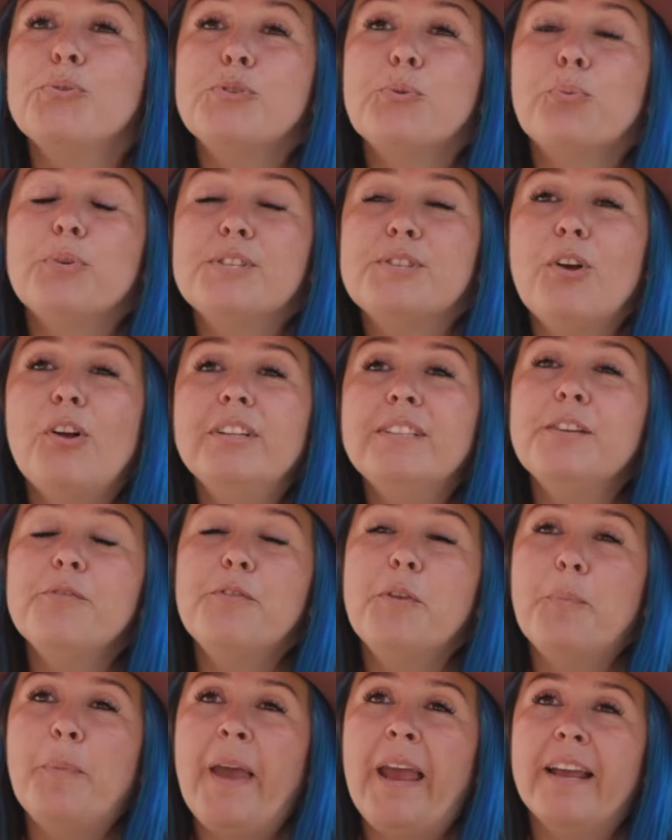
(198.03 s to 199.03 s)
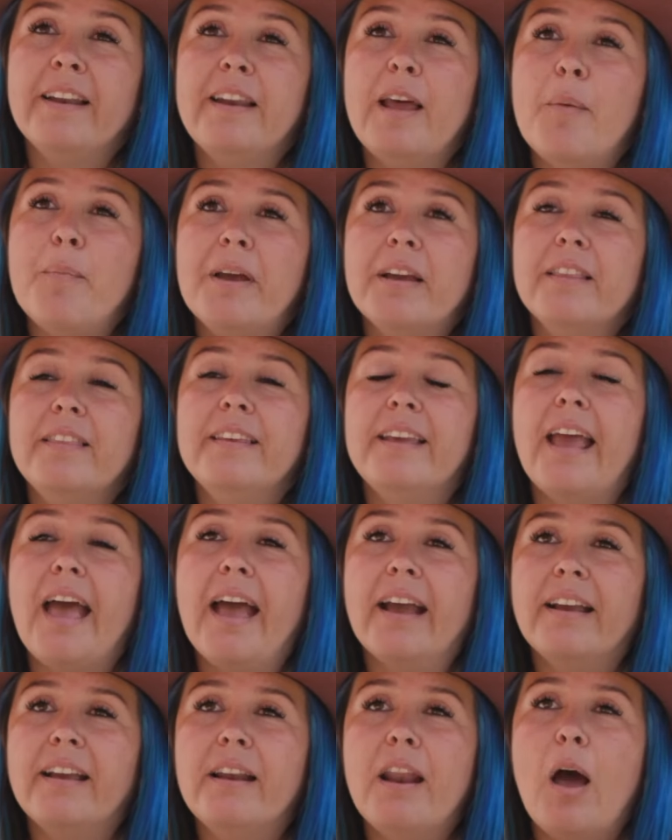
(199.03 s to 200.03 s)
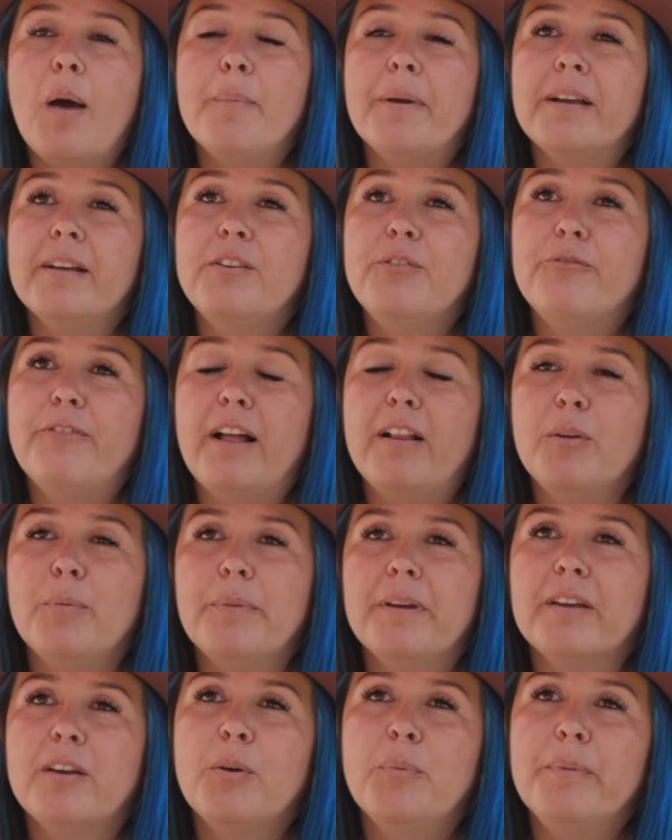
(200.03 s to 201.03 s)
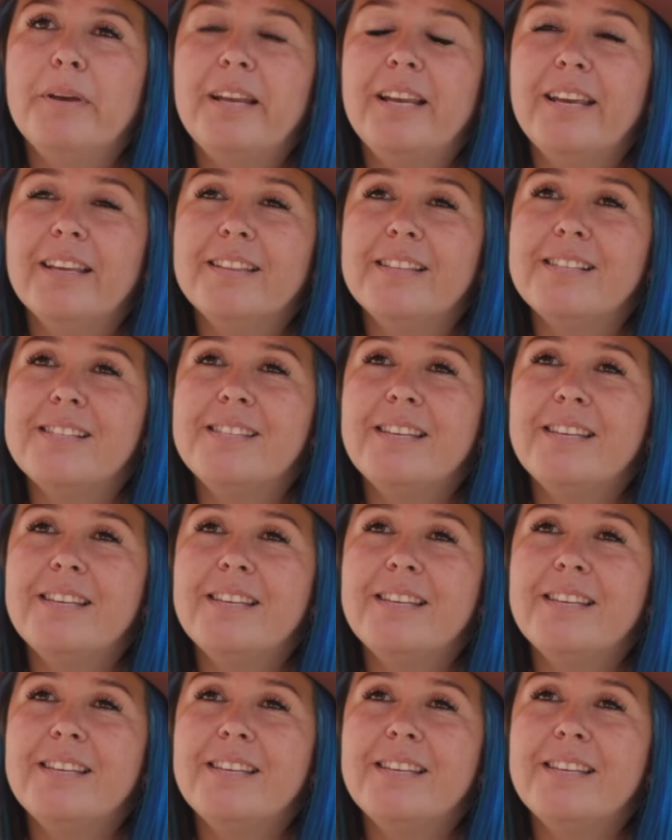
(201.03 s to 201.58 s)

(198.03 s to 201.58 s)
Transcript: as a result of the pandemic, the Economic Development Committee at the